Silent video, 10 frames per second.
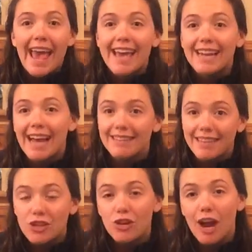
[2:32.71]
And as
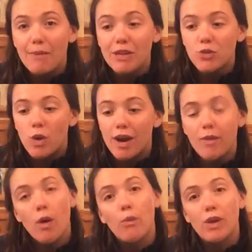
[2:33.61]
I describe each one,
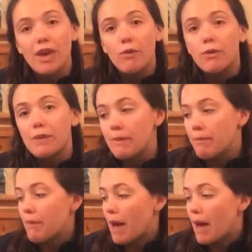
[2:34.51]
we will be,